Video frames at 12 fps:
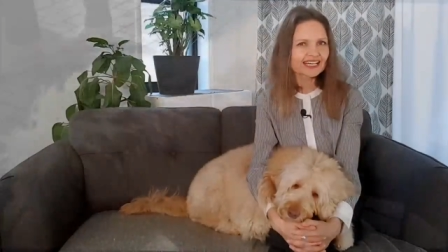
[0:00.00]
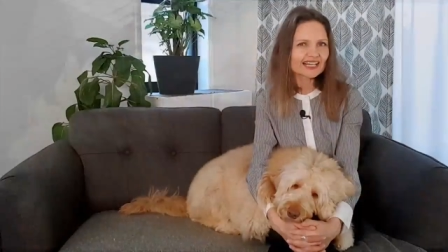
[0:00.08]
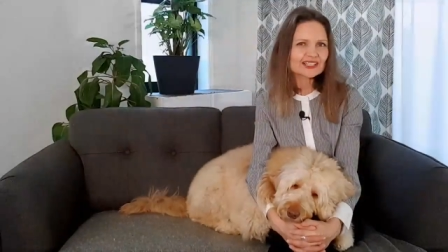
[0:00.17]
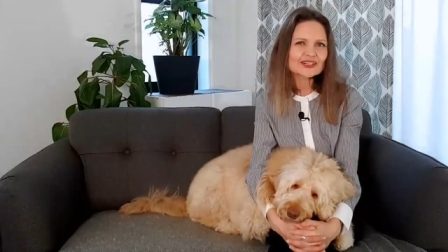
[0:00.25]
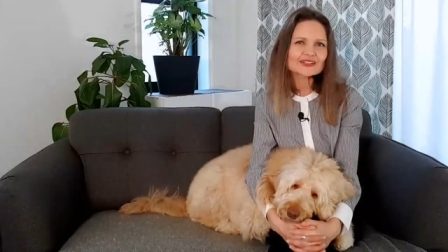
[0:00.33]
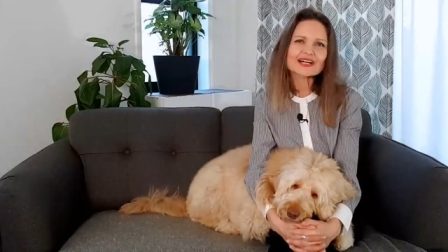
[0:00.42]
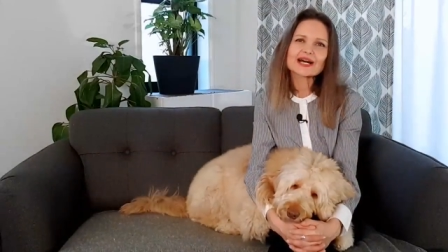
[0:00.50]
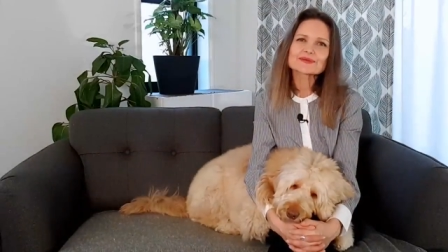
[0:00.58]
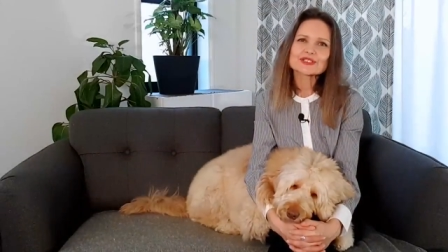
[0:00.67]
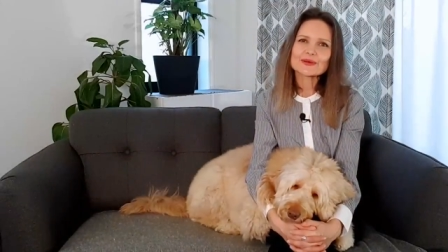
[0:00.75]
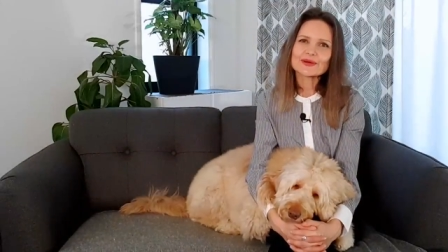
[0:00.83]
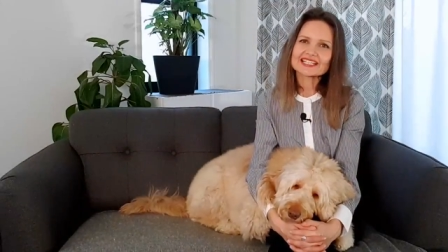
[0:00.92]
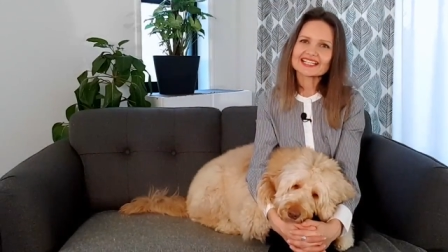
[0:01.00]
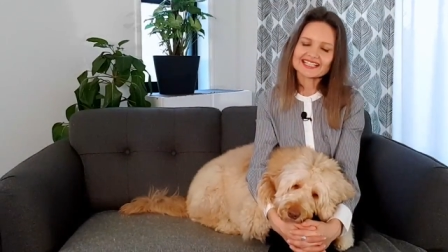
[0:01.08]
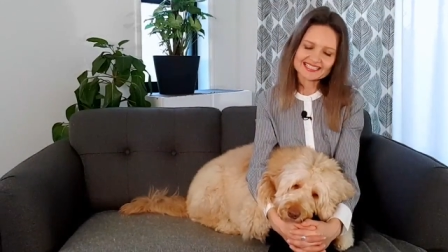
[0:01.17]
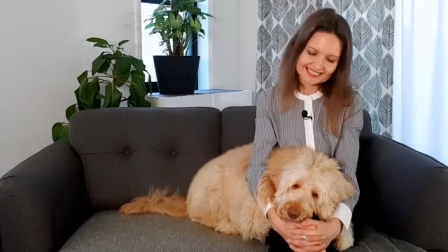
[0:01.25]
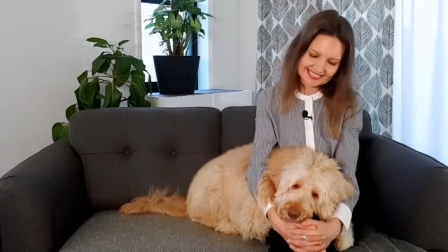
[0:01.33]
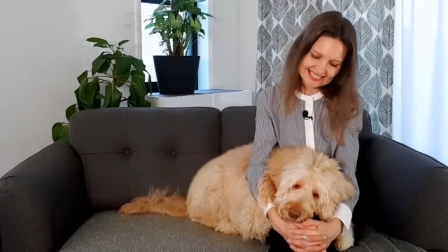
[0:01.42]
Hello, I'm
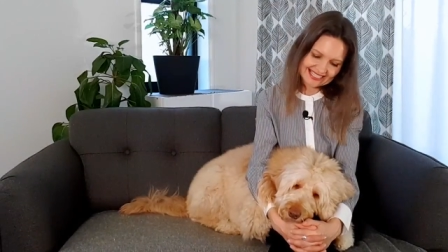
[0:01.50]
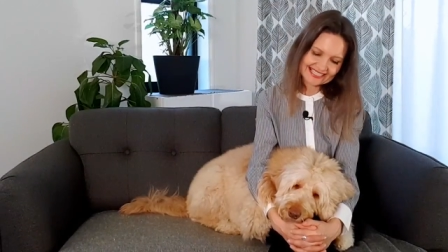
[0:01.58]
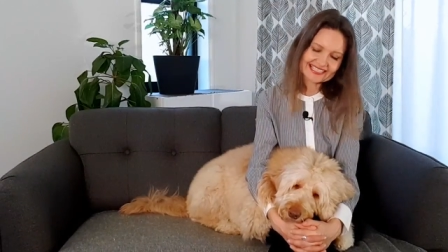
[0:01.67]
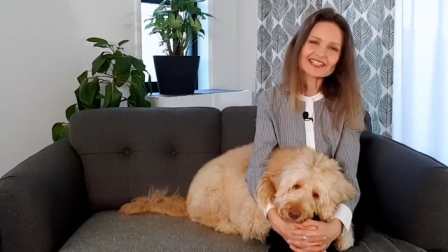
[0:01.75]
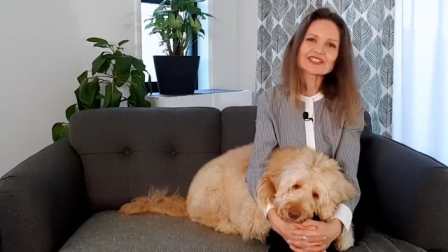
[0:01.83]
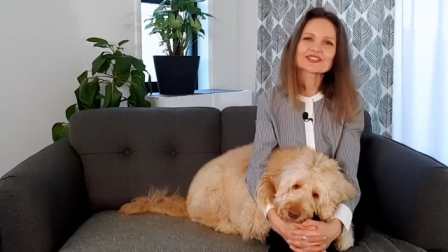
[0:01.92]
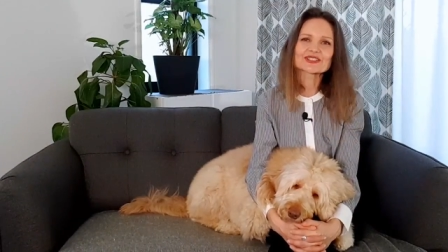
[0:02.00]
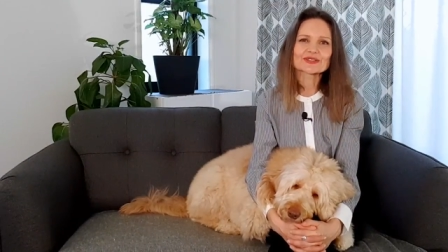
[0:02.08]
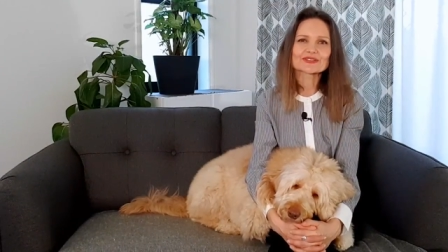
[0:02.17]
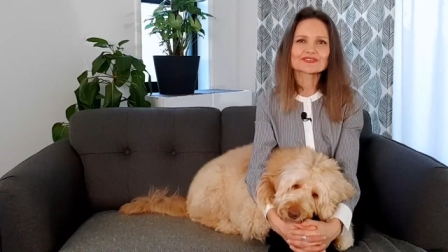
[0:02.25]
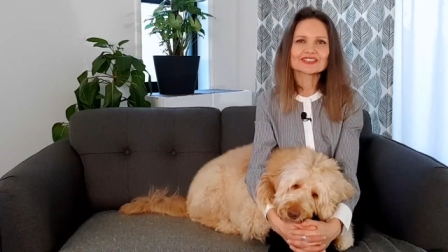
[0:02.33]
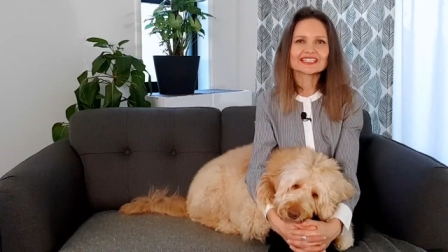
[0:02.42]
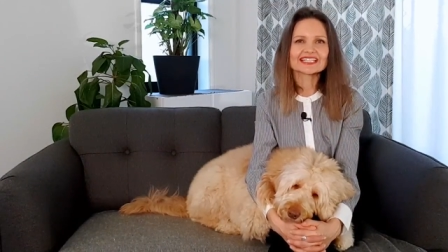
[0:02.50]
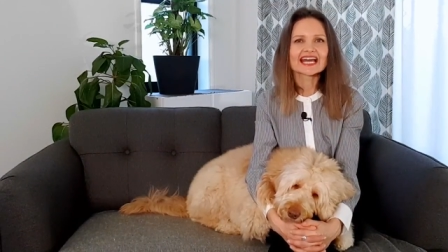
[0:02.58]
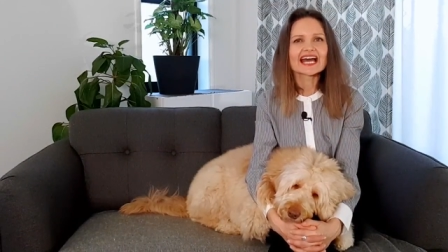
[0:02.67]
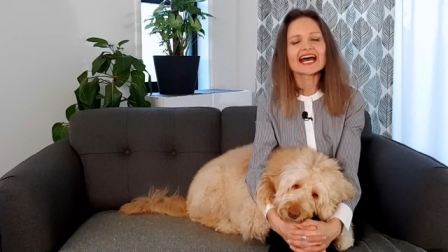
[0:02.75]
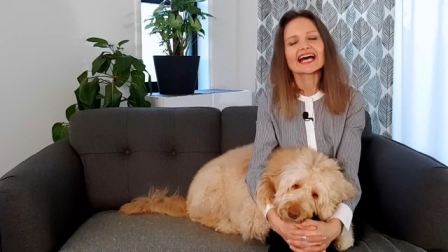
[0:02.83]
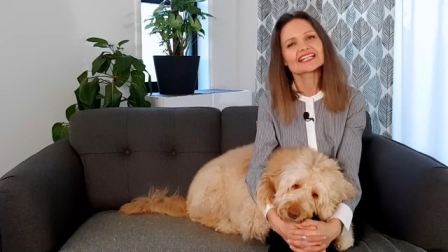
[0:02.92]
Joanna, here is Sophie,
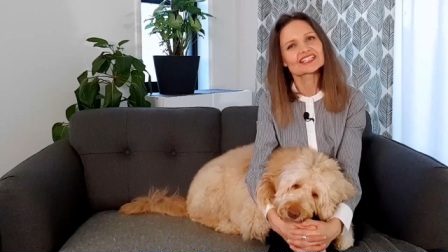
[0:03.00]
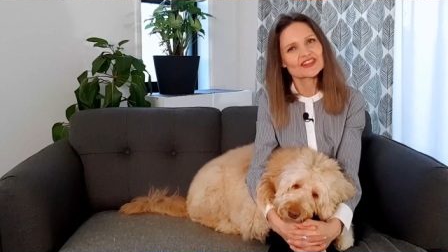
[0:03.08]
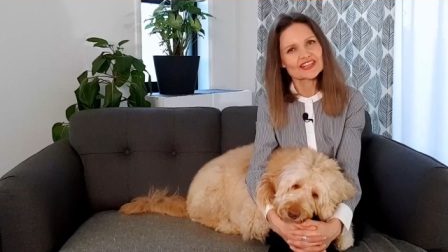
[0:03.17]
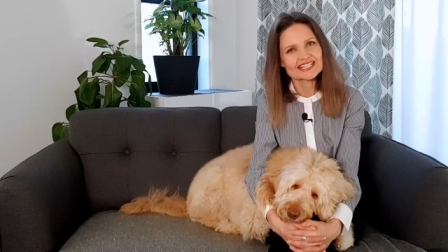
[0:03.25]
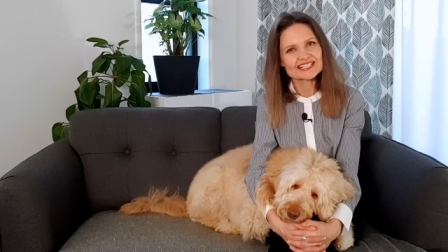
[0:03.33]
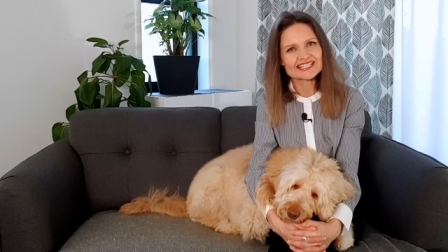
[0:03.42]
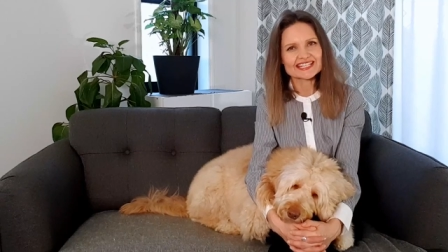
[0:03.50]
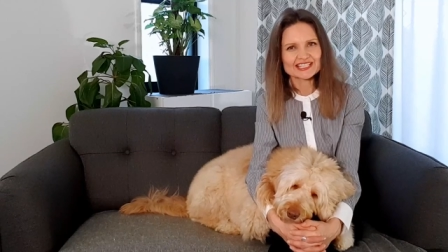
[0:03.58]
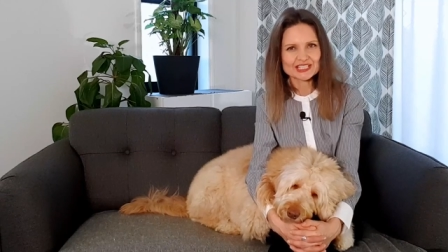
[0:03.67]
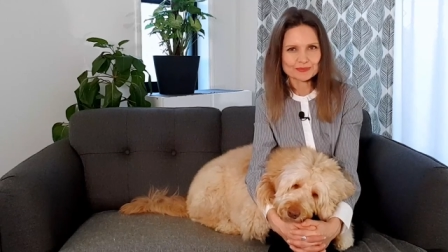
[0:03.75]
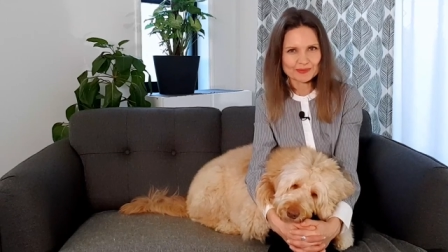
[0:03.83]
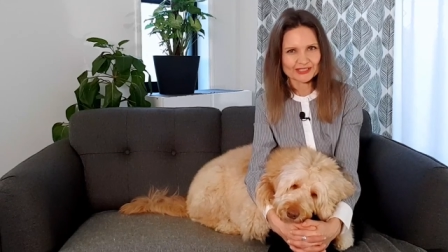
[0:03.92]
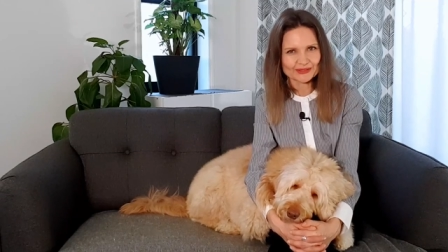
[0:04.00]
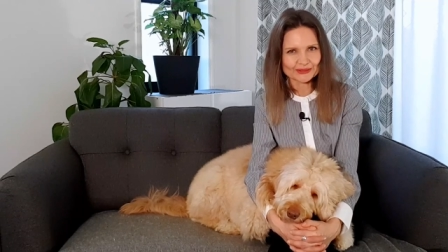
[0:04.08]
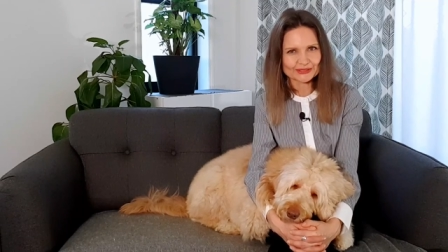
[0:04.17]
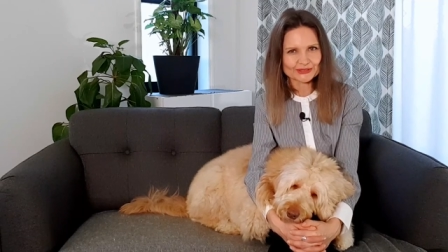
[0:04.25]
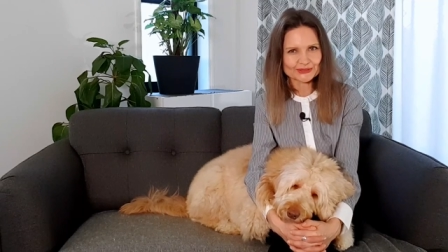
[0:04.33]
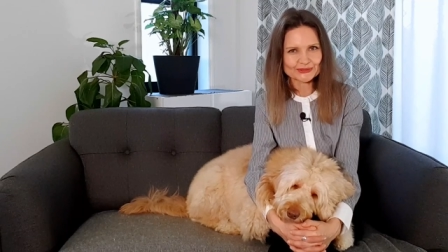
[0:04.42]
and this is my
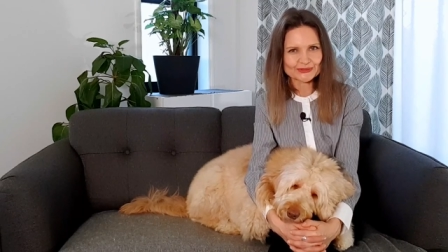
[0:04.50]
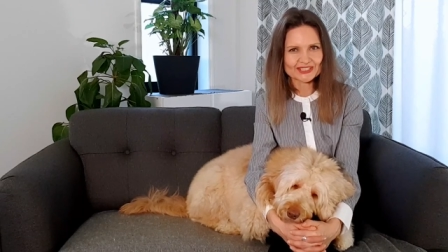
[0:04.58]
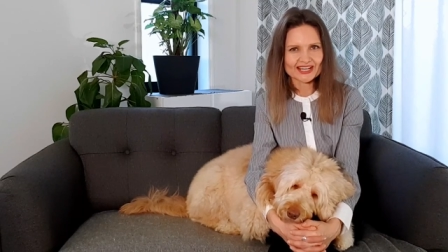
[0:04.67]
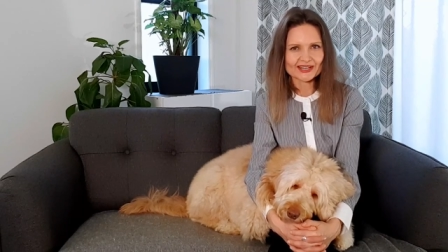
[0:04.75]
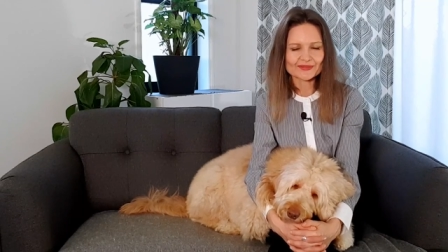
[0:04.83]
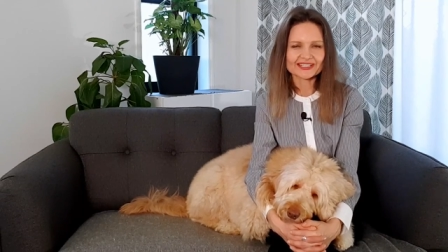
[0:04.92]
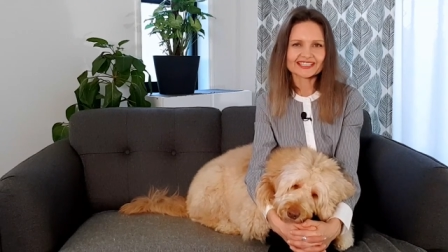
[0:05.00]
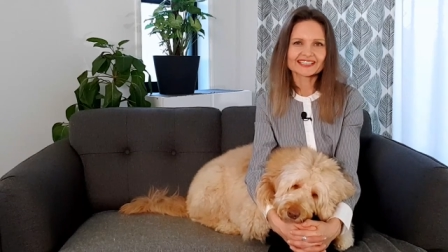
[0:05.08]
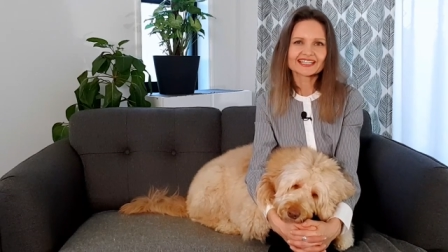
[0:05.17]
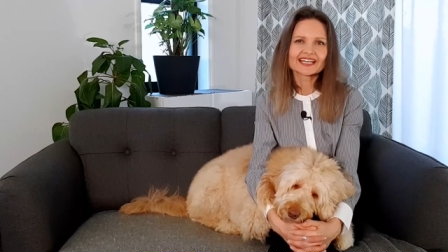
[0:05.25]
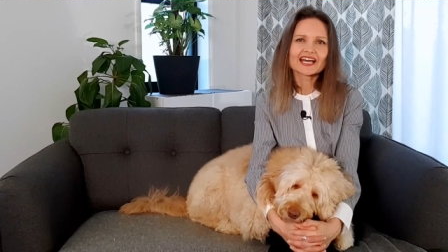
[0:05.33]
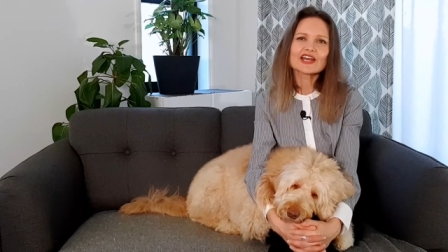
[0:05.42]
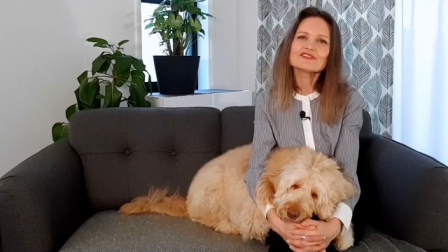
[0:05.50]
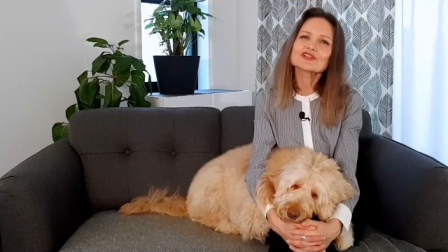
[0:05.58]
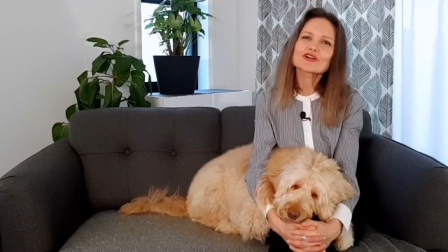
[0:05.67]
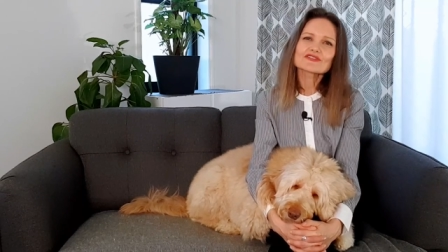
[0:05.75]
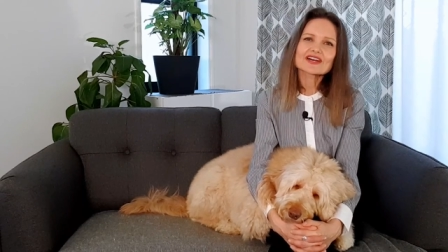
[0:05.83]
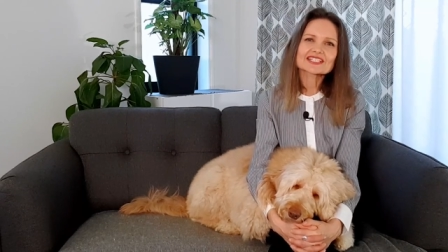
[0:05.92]
Golden Doodle Diary. If
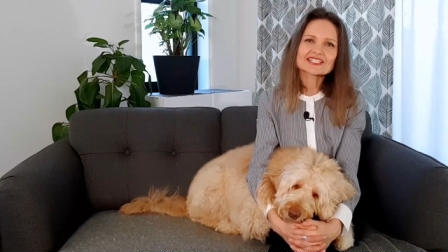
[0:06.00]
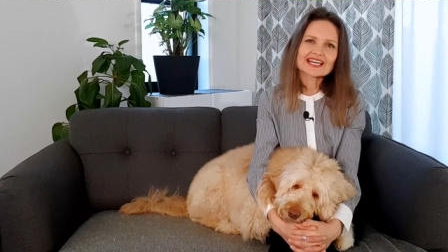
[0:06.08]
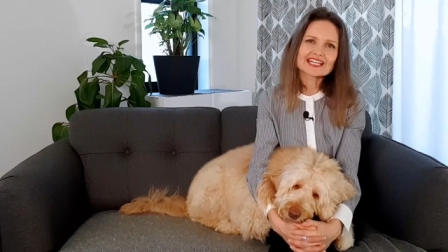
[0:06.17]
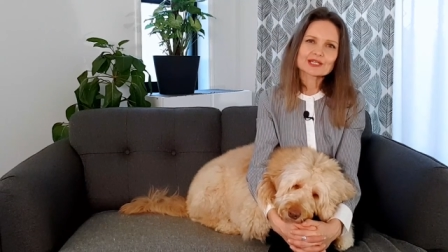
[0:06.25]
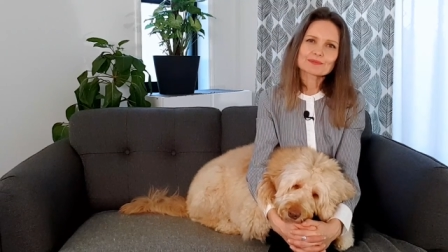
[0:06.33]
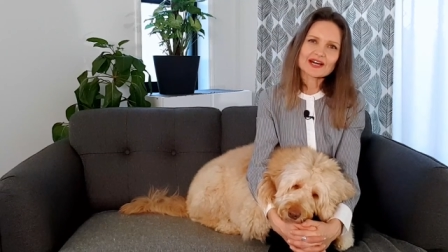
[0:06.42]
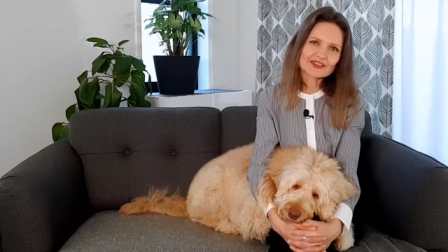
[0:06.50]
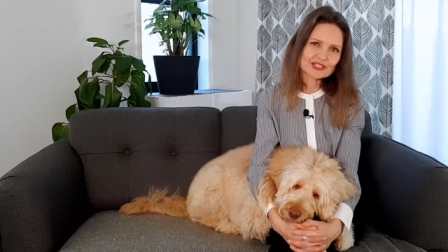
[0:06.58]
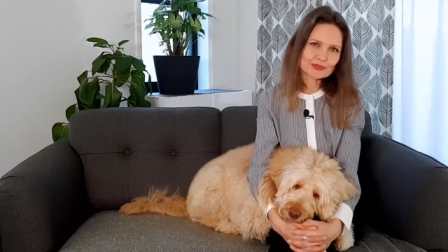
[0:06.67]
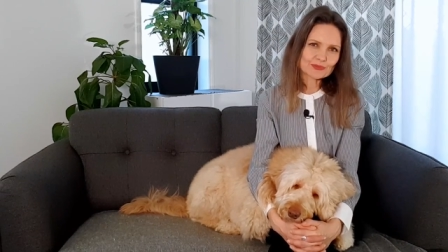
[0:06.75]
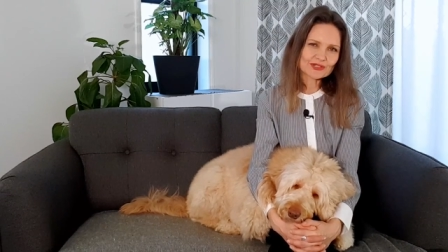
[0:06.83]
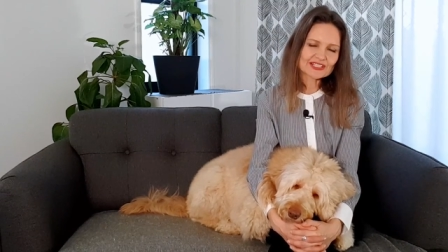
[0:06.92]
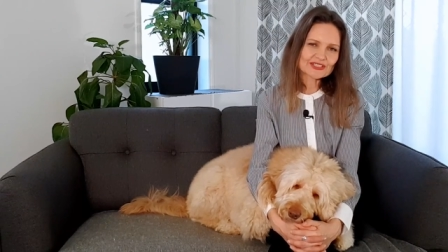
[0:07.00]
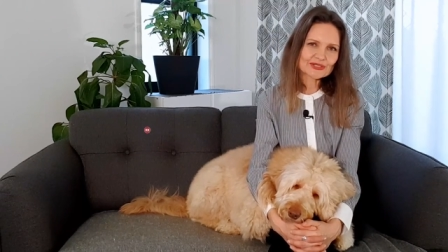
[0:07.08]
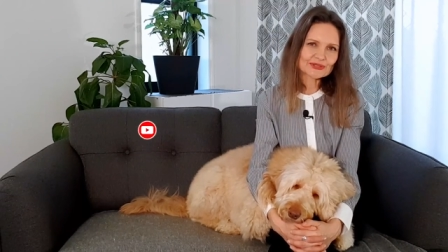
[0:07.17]
you're fascinated by this breed